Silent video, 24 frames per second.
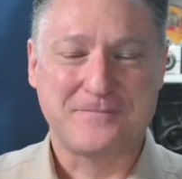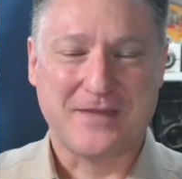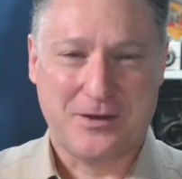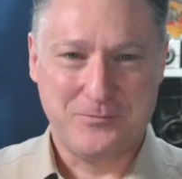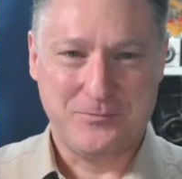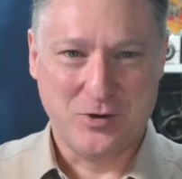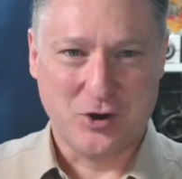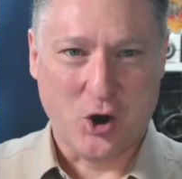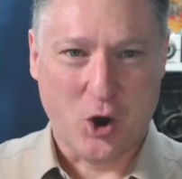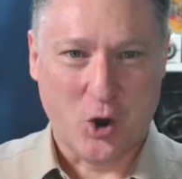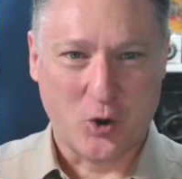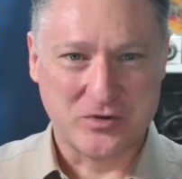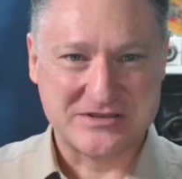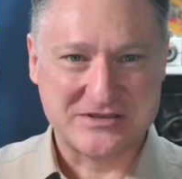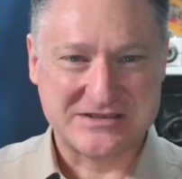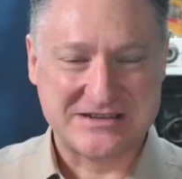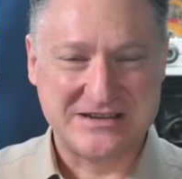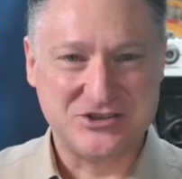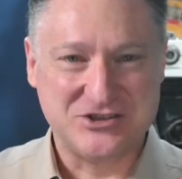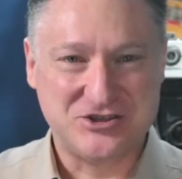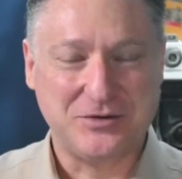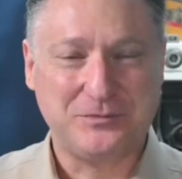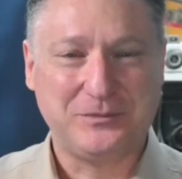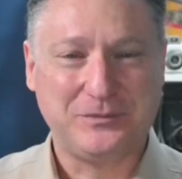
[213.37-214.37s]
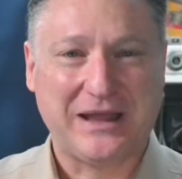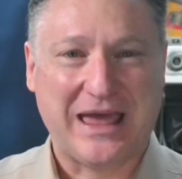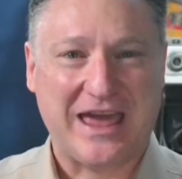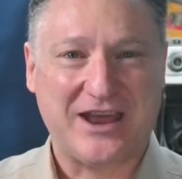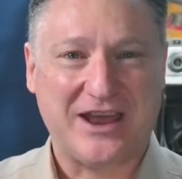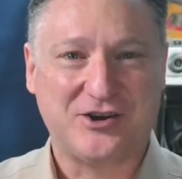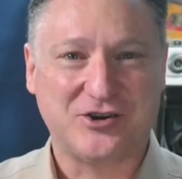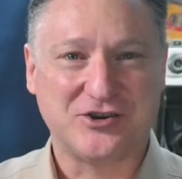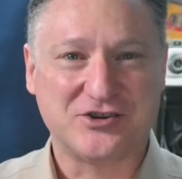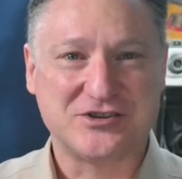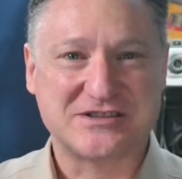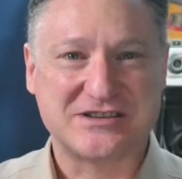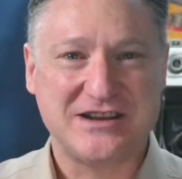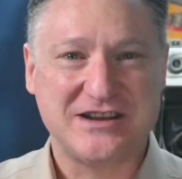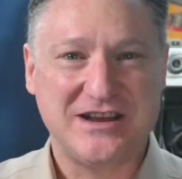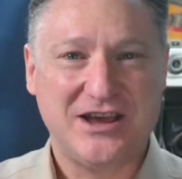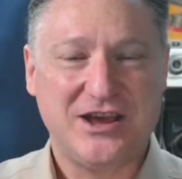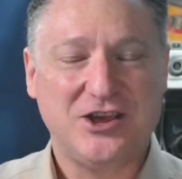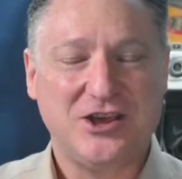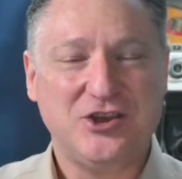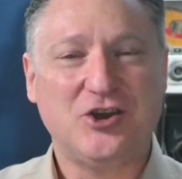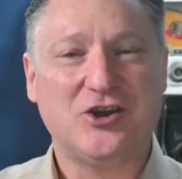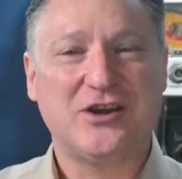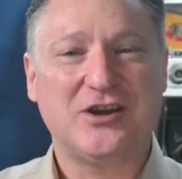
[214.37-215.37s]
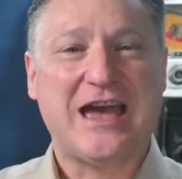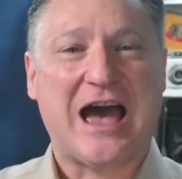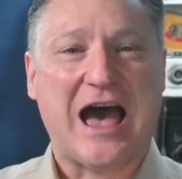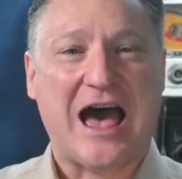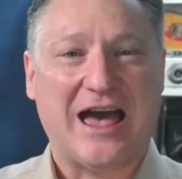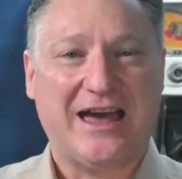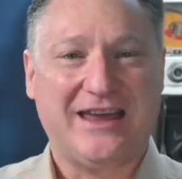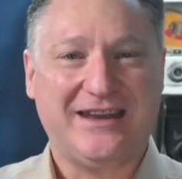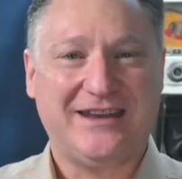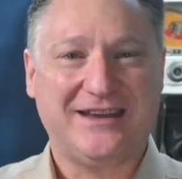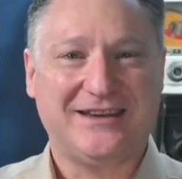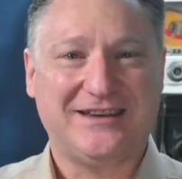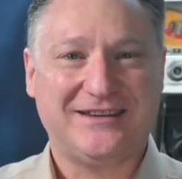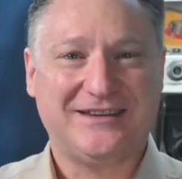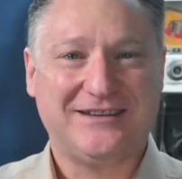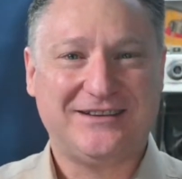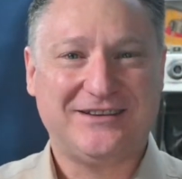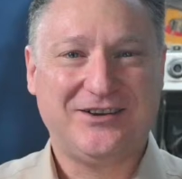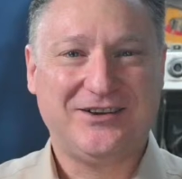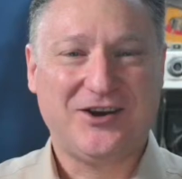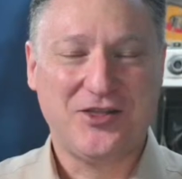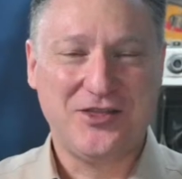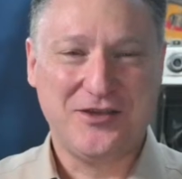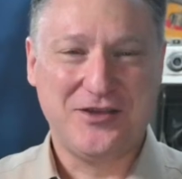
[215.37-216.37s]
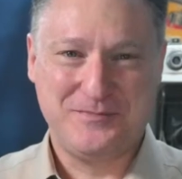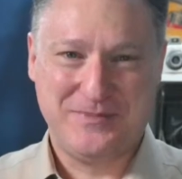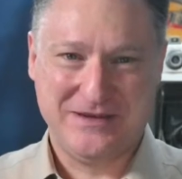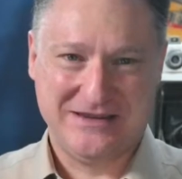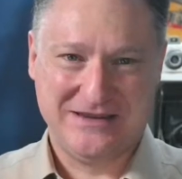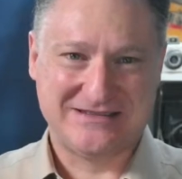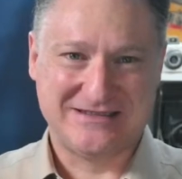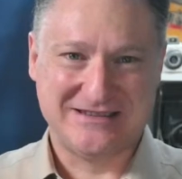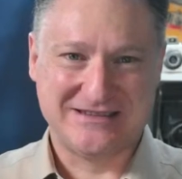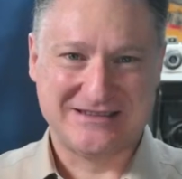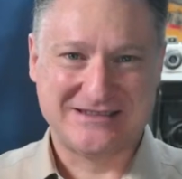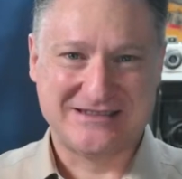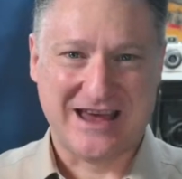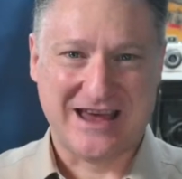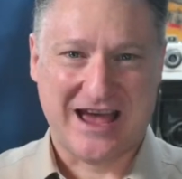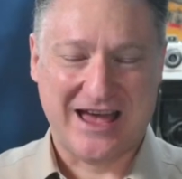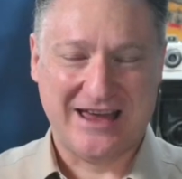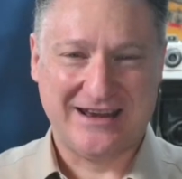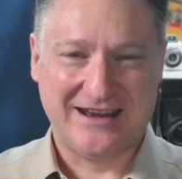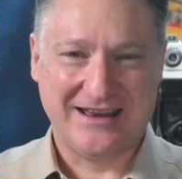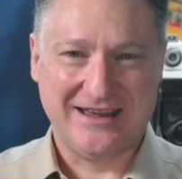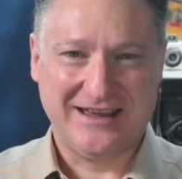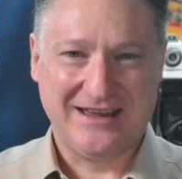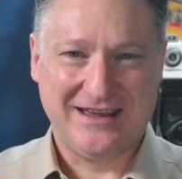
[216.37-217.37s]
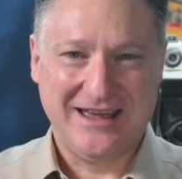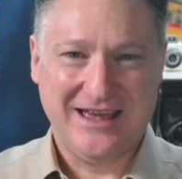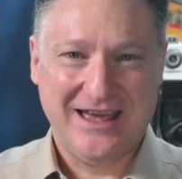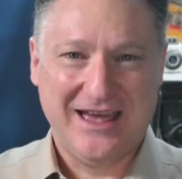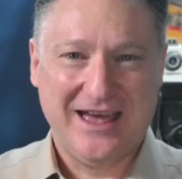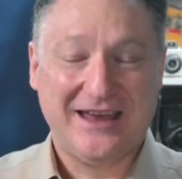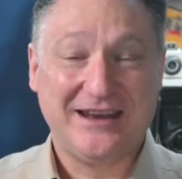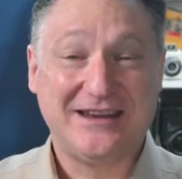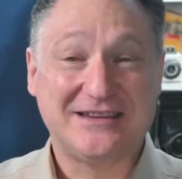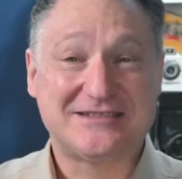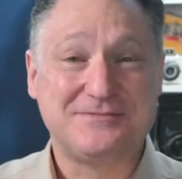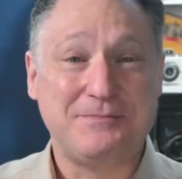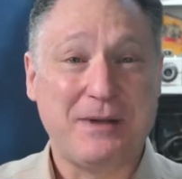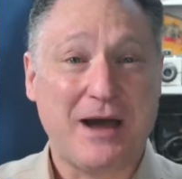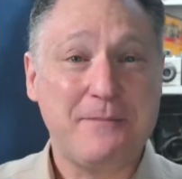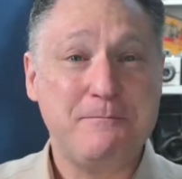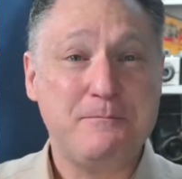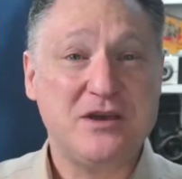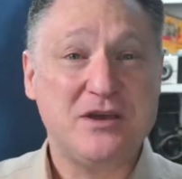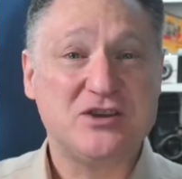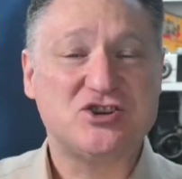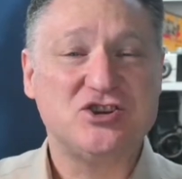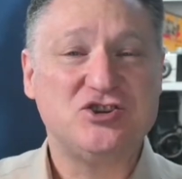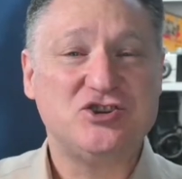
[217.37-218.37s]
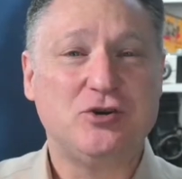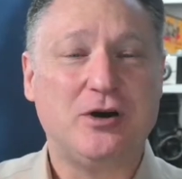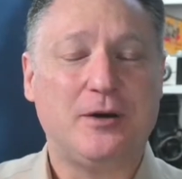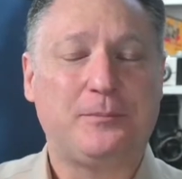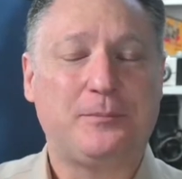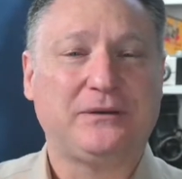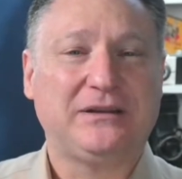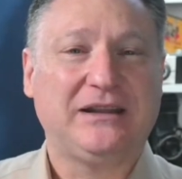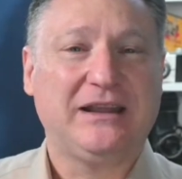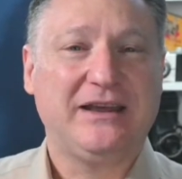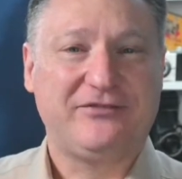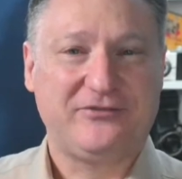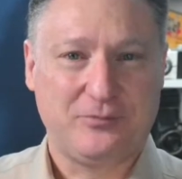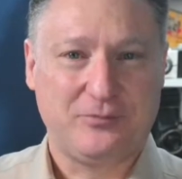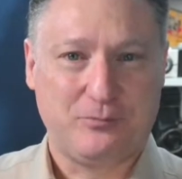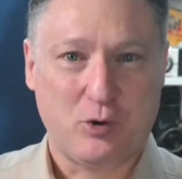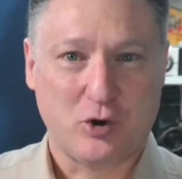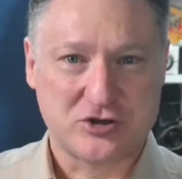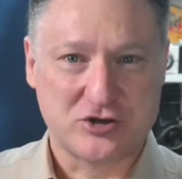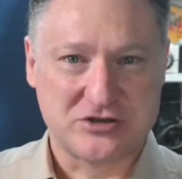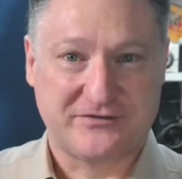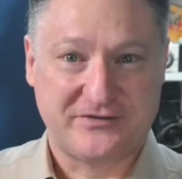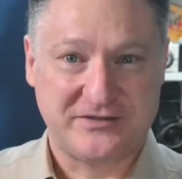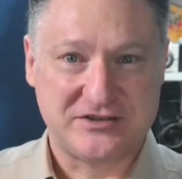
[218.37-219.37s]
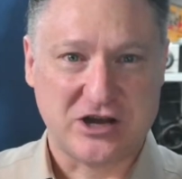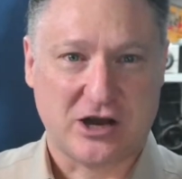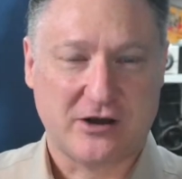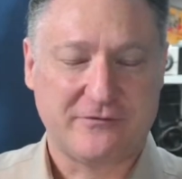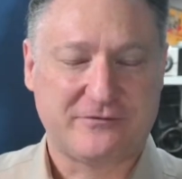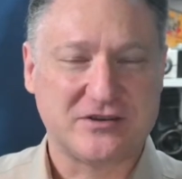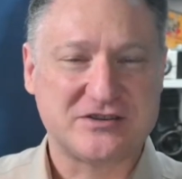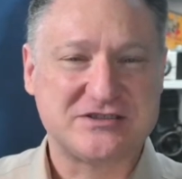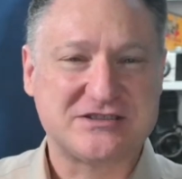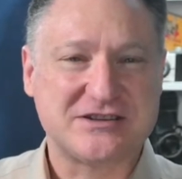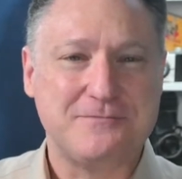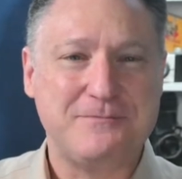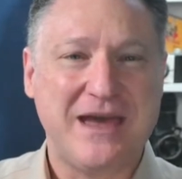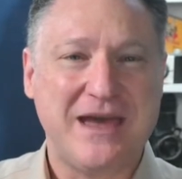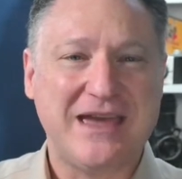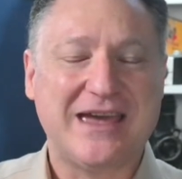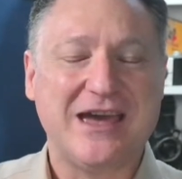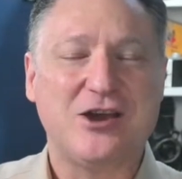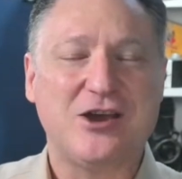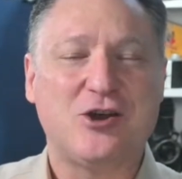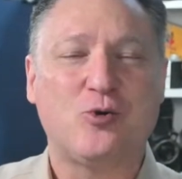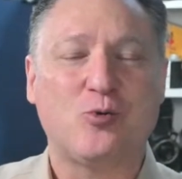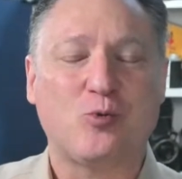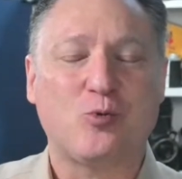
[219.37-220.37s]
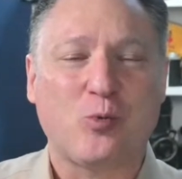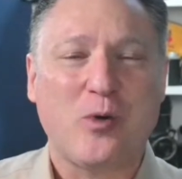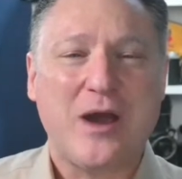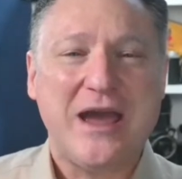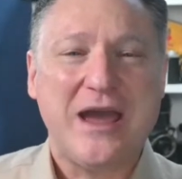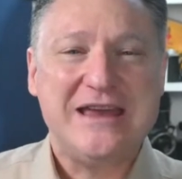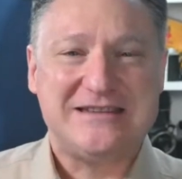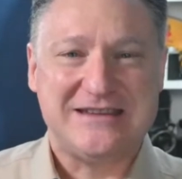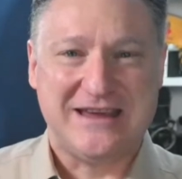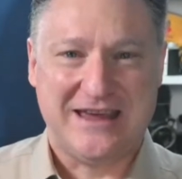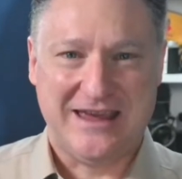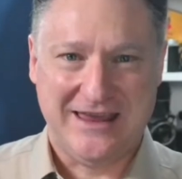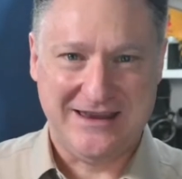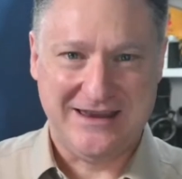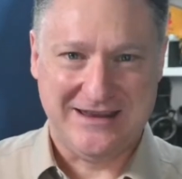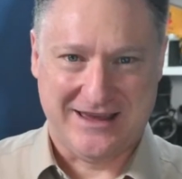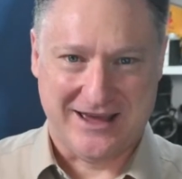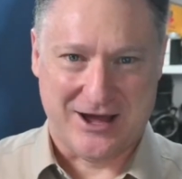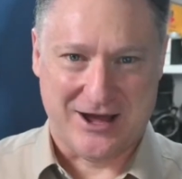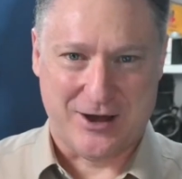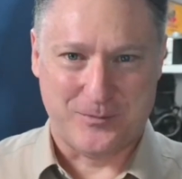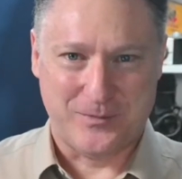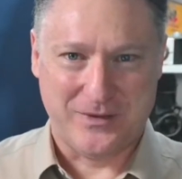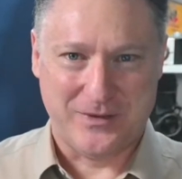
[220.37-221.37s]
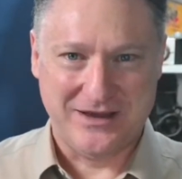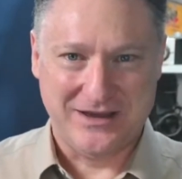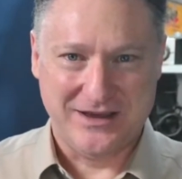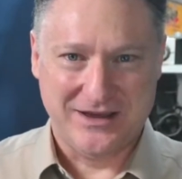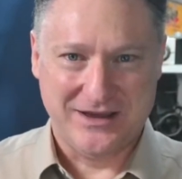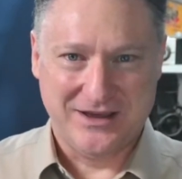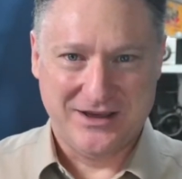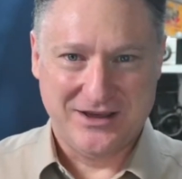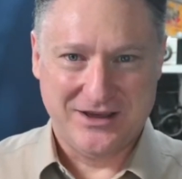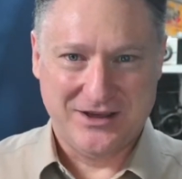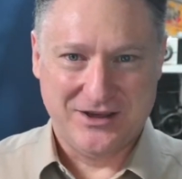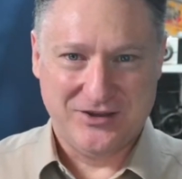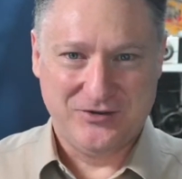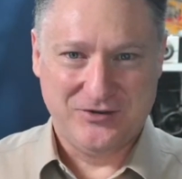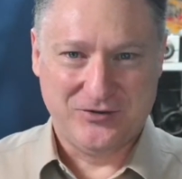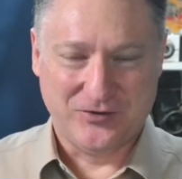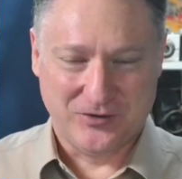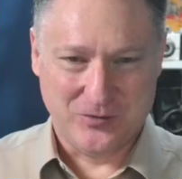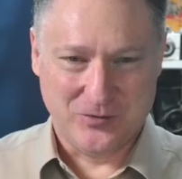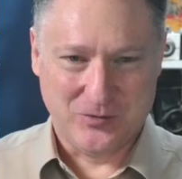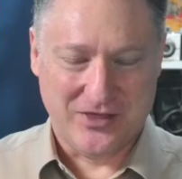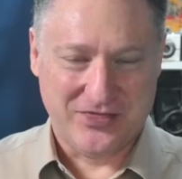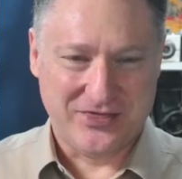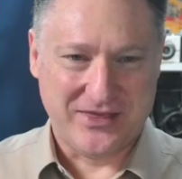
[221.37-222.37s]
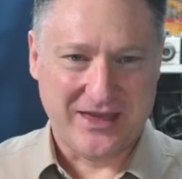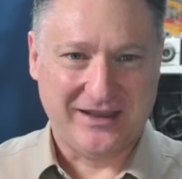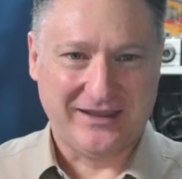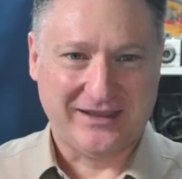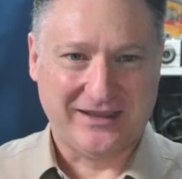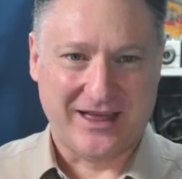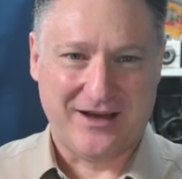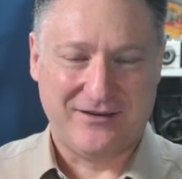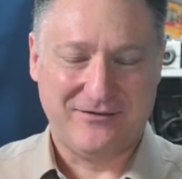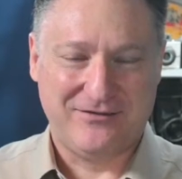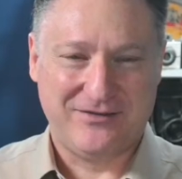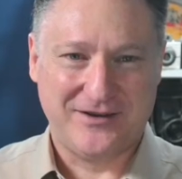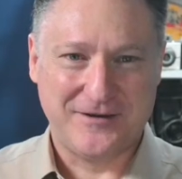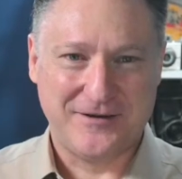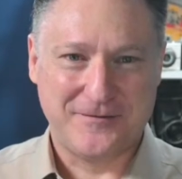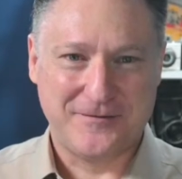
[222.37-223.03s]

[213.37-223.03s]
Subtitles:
I'm your host, Jim Landers, your guide on the business side. And it's my mission to uplift portrait photographers to make a great income doing what they love.